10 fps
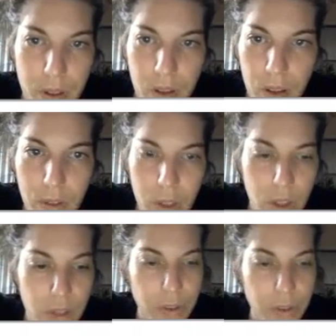a few
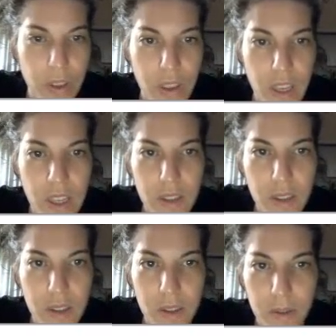different
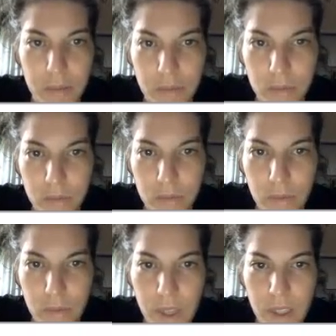things.
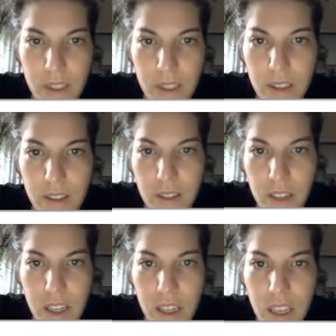This
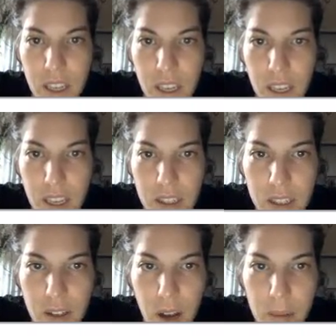is
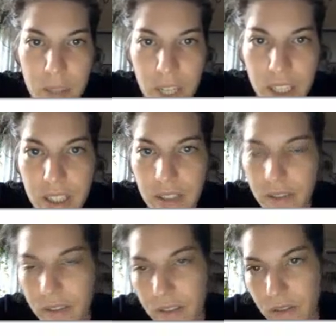an object,
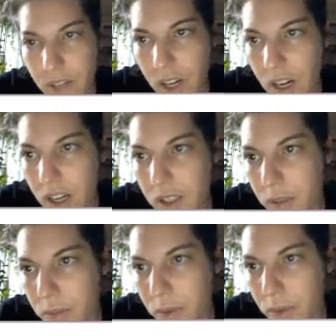very
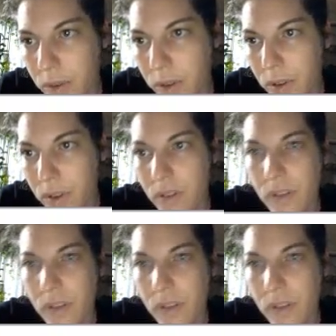simple